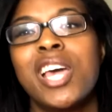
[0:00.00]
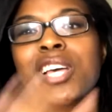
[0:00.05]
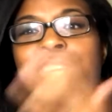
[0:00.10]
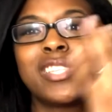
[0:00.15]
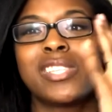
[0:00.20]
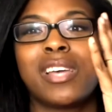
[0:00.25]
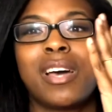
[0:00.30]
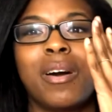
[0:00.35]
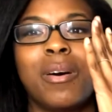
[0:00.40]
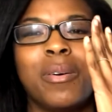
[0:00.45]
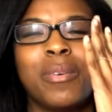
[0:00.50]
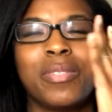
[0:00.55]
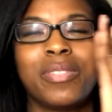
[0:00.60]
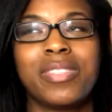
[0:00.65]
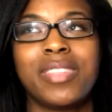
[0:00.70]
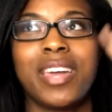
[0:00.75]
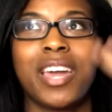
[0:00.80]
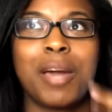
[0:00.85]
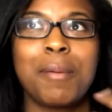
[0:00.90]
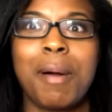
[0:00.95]
So
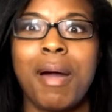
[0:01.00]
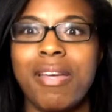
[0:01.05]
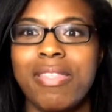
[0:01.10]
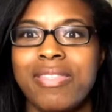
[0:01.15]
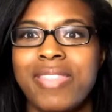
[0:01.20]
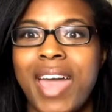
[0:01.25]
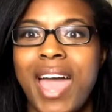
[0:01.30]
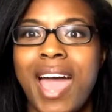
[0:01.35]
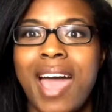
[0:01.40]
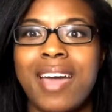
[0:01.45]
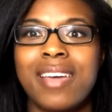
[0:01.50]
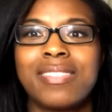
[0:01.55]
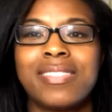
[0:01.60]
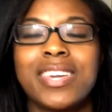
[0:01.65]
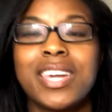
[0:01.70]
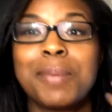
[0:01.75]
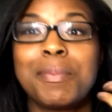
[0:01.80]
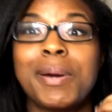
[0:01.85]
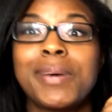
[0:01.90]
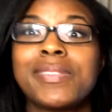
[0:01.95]
think about that.
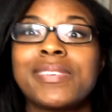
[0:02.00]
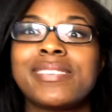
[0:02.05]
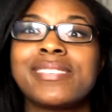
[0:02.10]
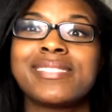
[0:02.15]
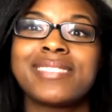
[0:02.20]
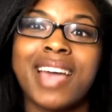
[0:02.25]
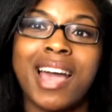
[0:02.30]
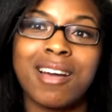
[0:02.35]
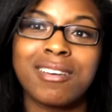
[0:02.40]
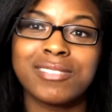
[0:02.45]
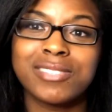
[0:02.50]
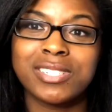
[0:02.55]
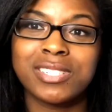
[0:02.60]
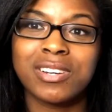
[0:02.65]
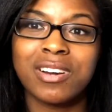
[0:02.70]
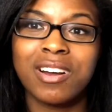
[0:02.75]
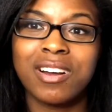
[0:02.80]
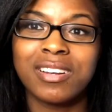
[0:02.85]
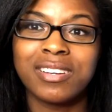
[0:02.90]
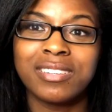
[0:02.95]
Think about the sounds that
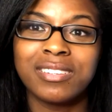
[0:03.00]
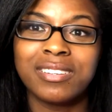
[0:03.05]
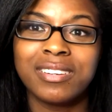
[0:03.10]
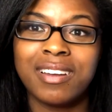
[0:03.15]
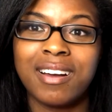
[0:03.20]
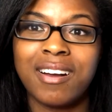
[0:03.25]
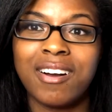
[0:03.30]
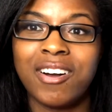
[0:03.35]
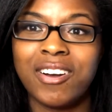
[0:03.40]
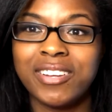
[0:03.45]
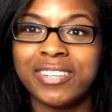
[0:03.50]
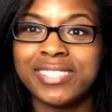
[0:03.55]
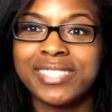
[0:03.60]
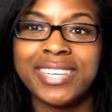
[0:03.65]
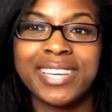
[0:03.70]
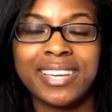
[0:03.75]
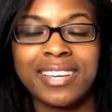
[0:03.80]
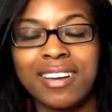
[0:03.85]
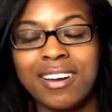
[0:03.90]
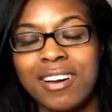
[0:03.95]
are on
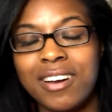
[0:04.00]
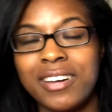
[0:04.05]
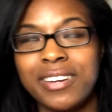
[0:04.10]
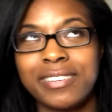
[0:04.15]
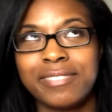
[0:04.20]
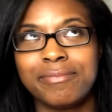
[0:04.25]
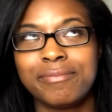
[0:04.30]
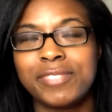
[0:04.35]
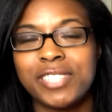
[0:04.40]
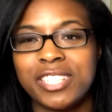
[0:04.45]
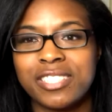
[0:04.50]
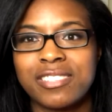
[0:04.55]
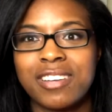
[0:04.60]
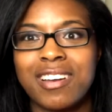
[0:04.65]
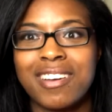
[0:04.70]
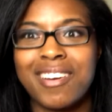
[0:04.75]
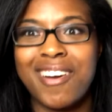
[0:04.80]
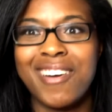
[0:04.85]
TikTok,